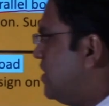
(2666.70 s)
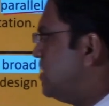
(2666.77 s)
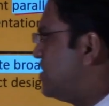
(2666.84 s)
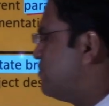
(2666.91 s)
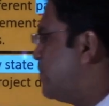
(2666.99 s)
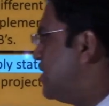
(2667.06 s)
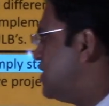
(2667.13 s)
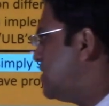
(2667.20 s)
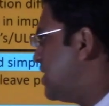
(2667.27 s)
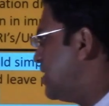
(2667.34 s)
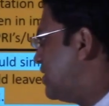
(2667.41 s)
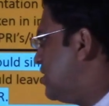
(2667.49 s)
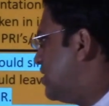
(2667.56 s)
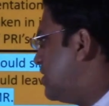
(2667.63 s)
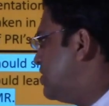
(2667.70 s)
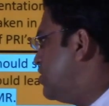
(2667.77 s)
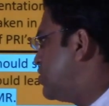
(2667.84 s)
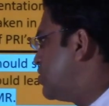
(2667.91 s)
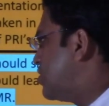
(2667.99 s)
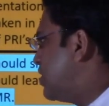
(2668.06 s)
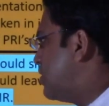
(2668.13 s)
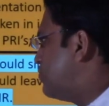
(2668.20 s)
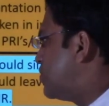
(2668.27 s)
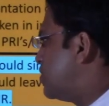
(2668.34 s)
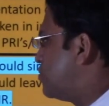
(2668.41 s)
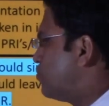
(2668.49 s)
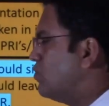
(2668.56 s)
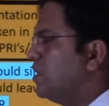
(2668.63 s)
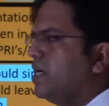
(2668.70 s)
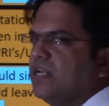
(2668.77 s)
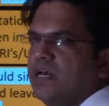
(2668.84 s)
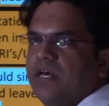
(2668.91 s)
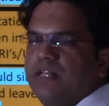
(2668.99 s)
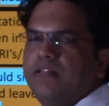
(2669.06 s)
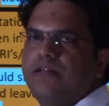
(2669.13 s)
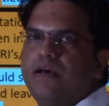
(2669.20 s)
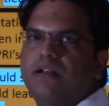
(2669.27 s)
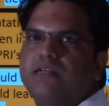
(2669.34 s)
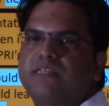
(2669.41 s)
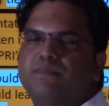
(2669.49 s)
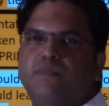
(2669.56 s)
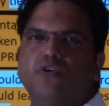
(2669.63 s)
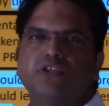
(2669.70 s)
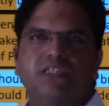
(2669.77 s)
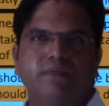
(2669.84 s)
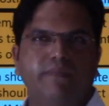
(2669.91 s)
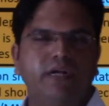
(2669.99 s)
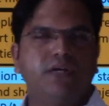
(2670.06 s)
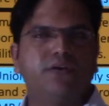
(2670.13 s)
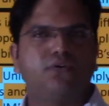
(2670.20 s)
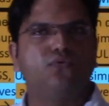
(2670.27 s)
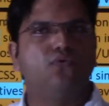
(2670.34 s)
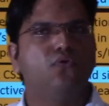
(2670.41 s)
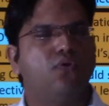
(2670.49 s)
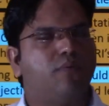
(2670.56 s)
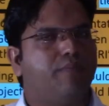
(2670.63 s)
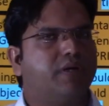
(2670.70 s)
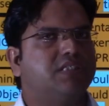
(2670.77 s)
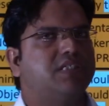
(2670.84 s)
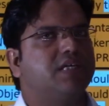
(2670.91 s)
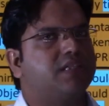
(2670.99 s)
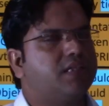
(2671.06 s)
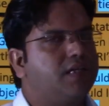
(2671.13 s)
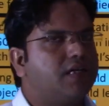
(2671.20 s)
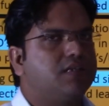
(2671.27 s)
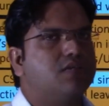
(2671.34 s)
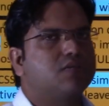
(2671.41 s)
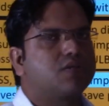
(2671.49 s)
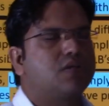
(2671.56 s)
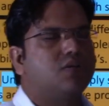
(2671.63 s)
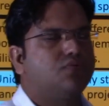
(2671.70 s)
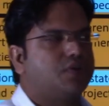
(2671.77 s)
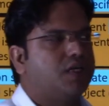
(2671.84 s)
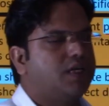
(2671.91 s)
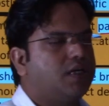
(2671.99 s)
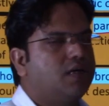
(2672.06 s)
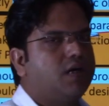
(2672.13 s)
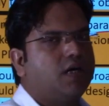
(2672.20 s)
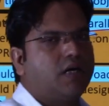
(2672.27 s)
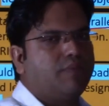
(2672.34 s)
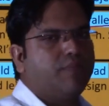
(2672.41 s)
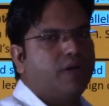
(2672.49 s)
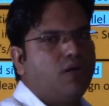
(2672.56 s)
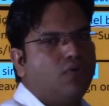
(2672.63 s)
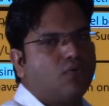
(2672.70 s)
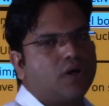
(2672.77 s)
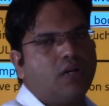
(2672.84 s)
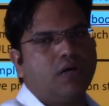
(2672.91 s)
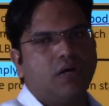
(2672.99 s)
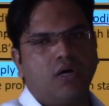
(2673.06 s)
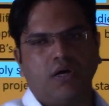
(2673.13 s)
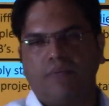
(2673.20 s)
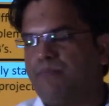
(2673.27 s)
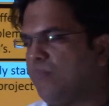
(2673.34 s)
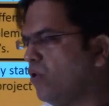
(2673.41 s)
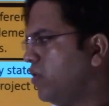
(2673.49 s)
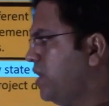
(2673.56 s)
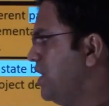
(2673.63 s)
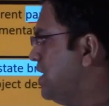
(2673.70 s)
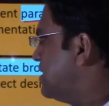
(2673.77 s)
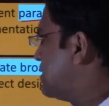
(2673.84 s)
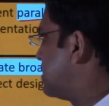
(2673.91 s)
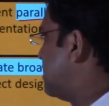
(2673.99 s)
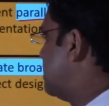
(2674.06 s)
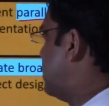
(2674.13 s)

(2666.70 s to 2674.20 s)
these Panchayati Raj institutions, so that they are responsible to Panchayati Raj institution and urban local bodies.